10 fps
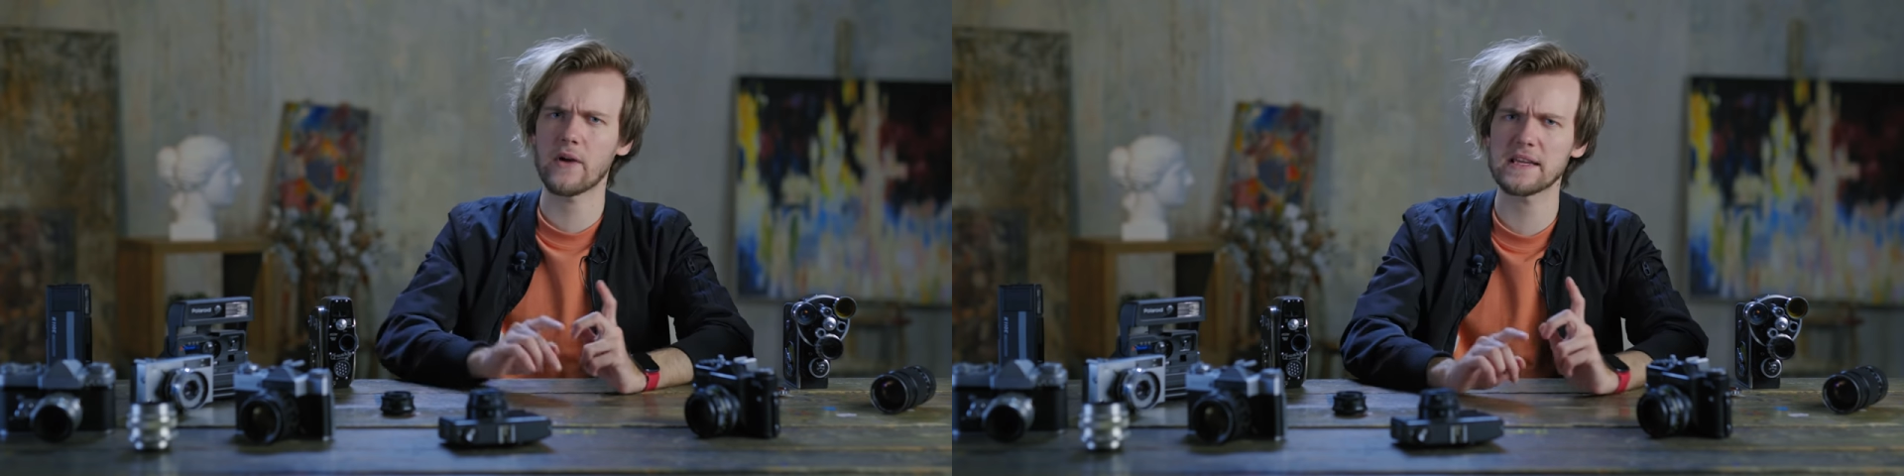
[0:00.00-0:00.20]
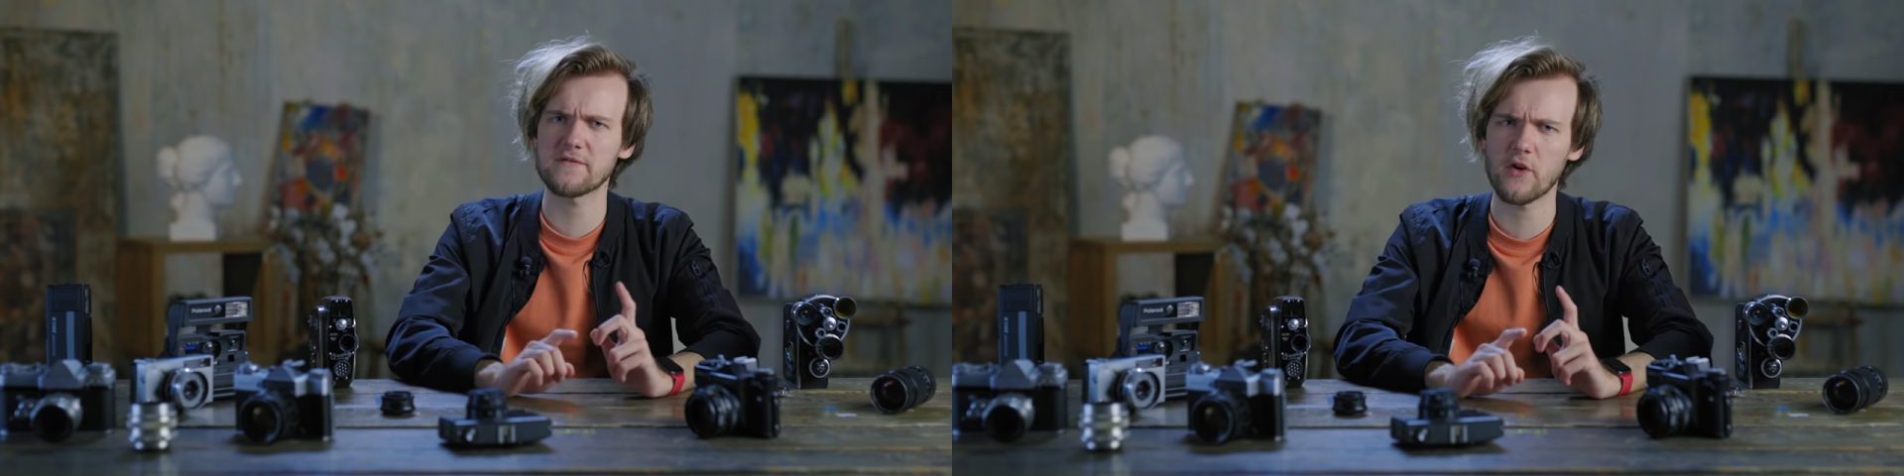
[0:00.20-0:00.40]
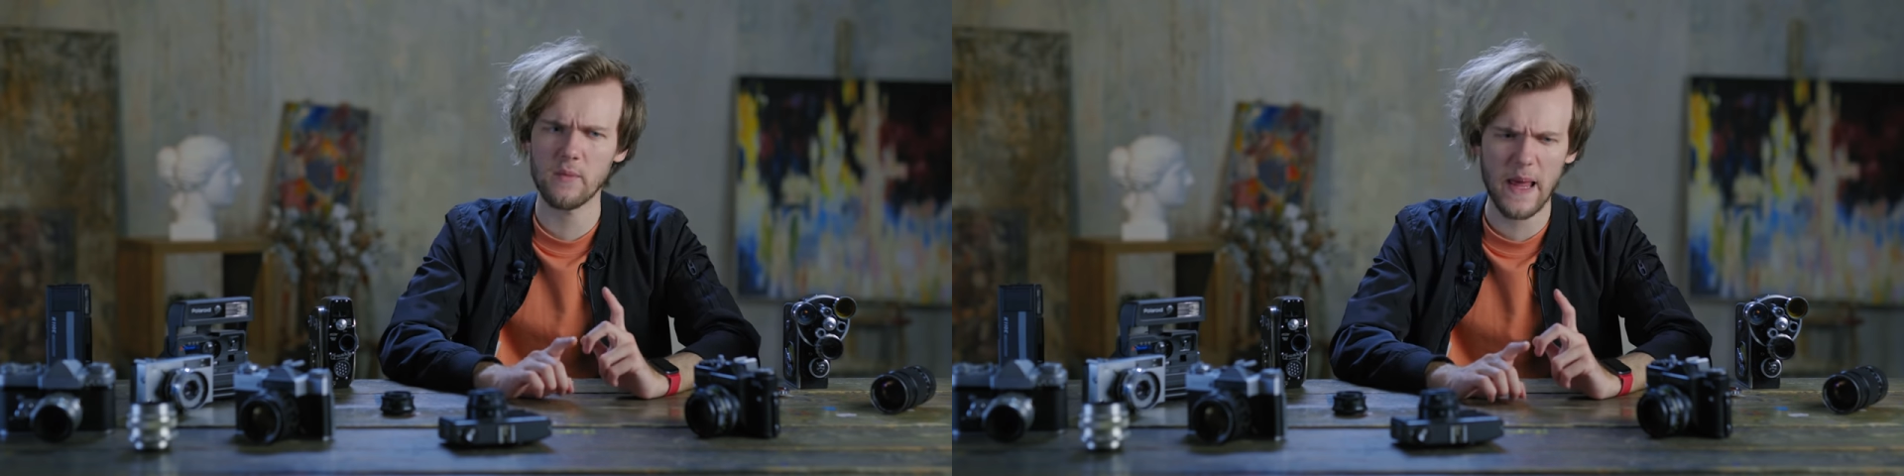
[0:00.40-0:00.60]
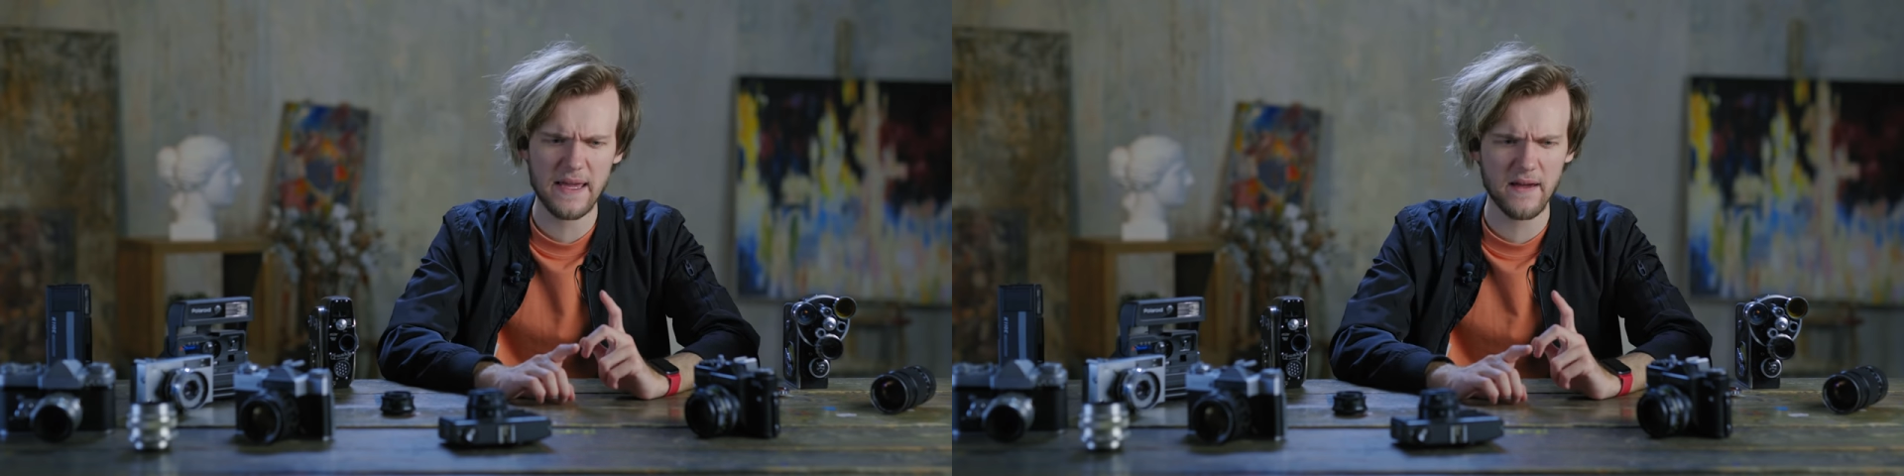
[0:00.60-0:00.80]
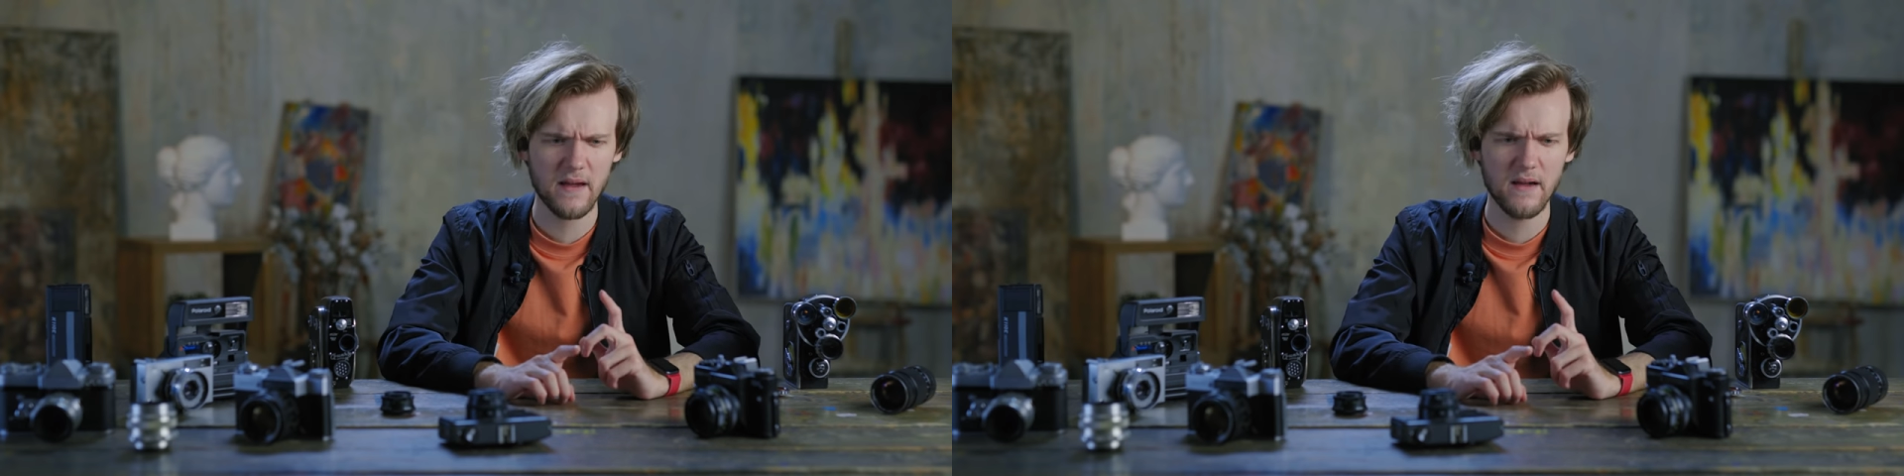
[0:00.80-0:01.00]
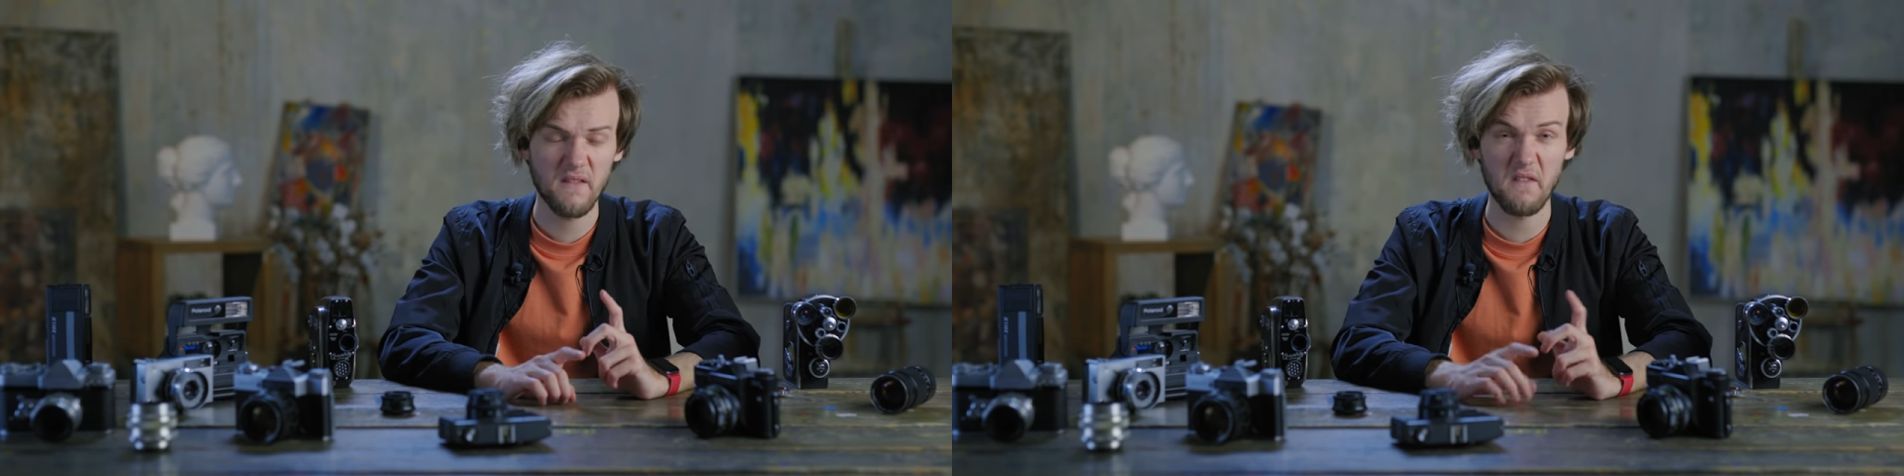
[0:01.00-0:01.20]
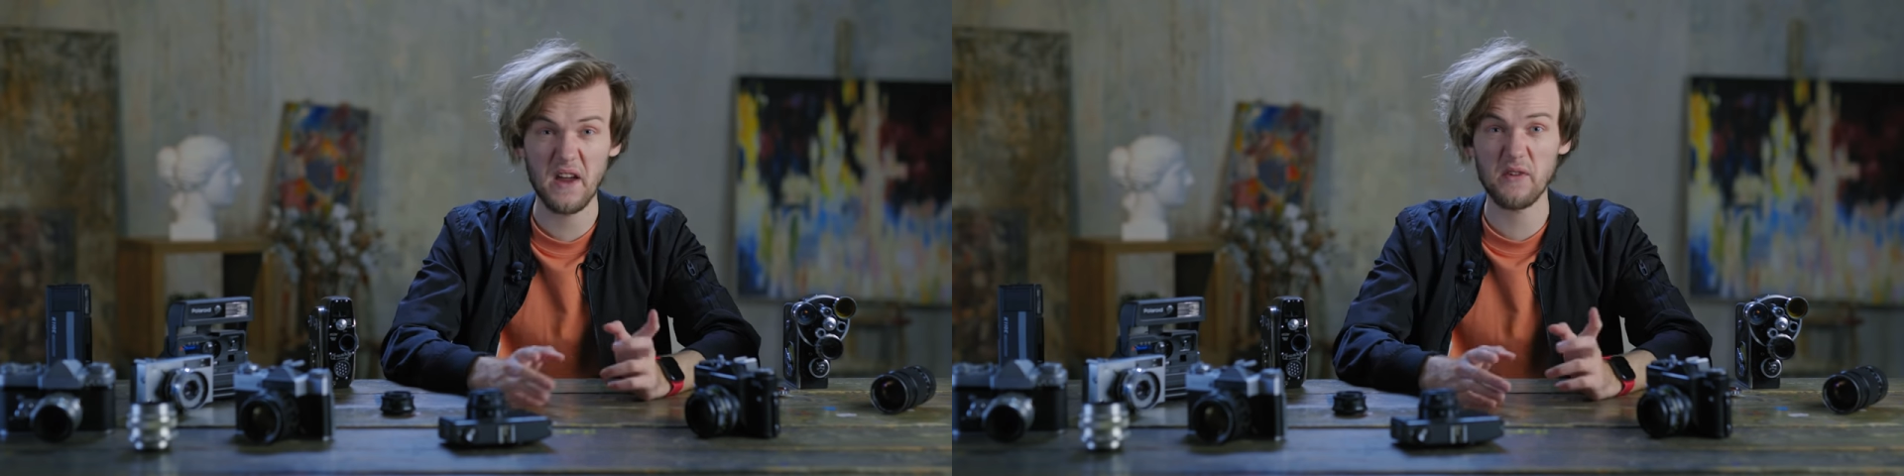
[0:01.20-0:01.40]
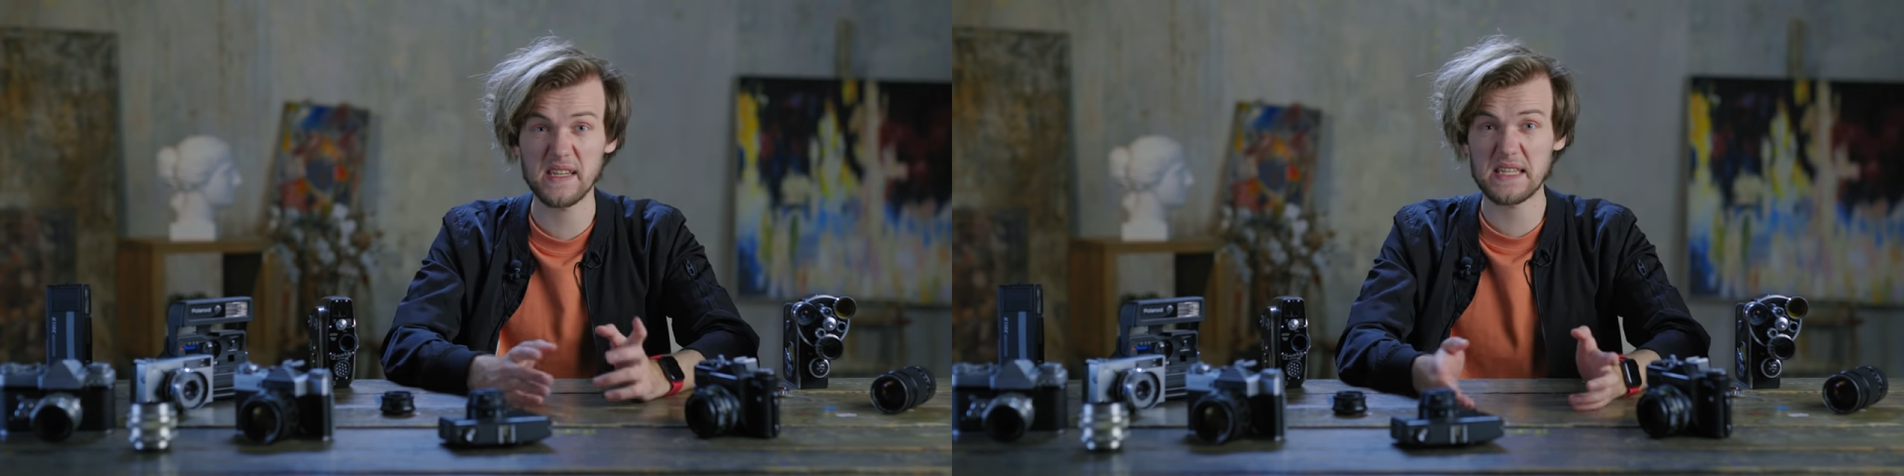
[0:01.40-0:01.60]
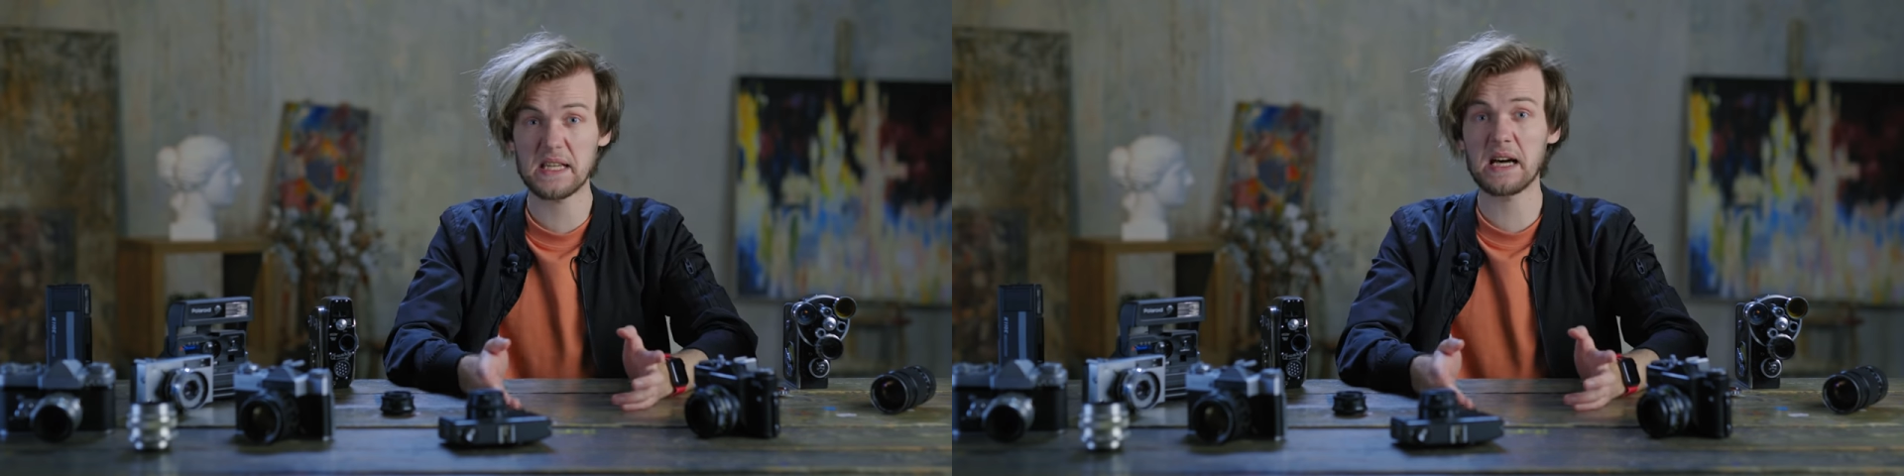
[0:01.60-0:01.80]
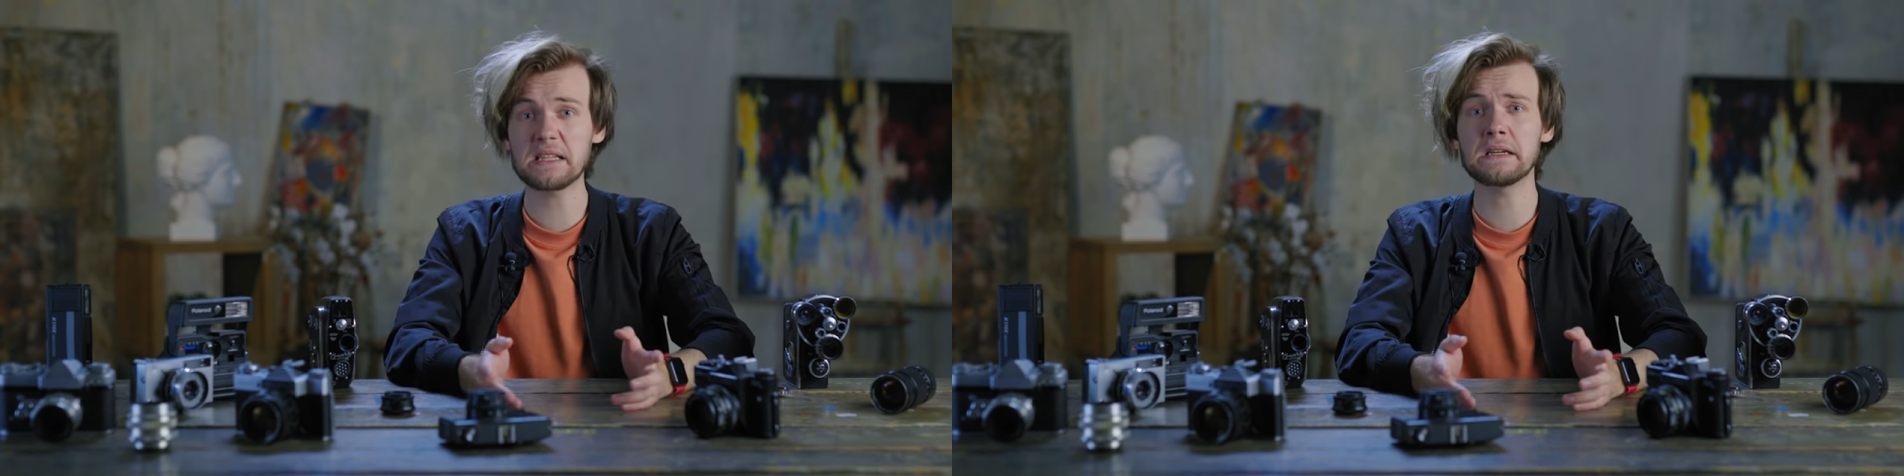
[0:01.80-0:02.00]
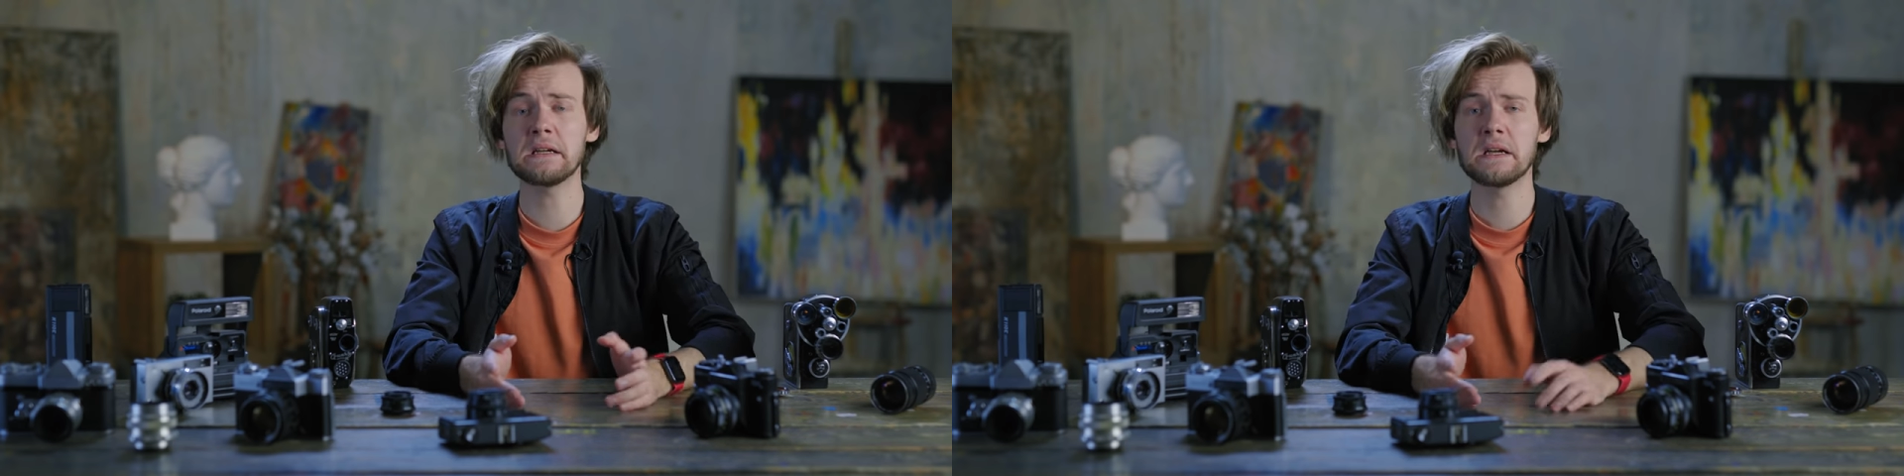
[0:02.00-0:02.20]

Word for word: res from like very start?